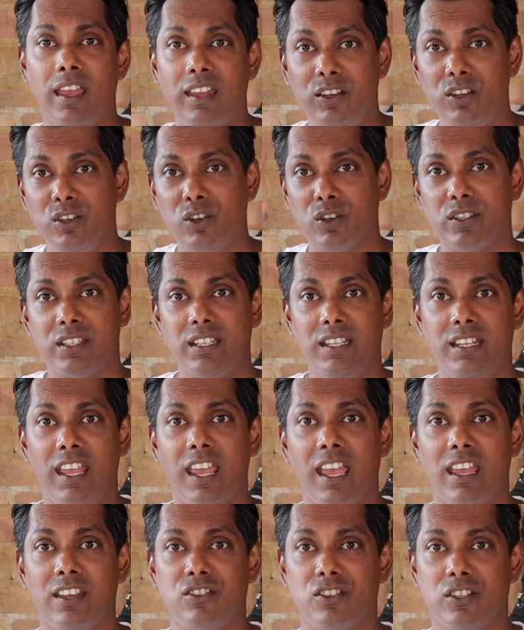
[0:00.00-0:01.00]
and you don't see
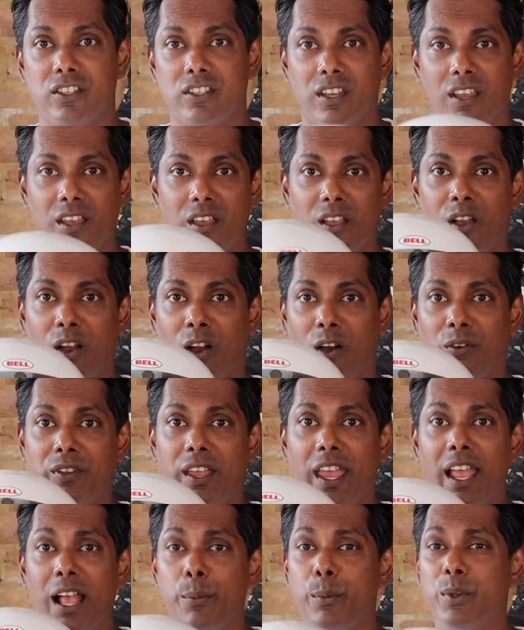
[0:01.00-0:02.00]
the edges of
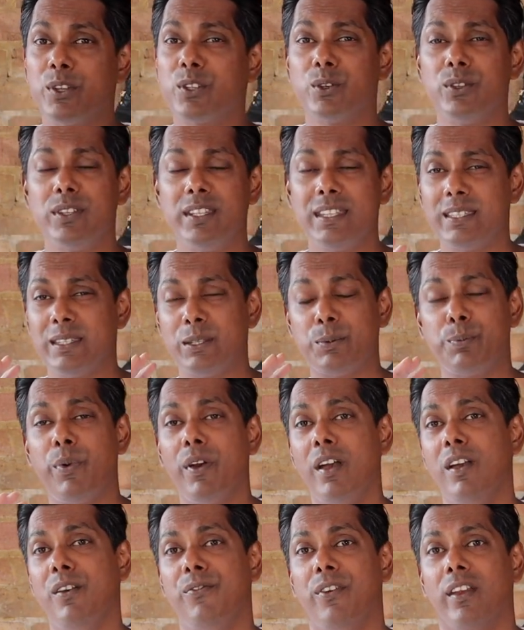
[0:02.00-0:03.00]
the helmet, so this is
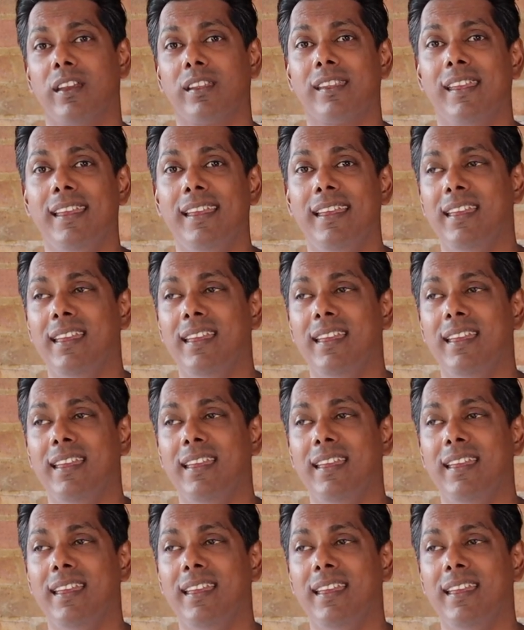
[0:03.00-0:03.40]
perfect.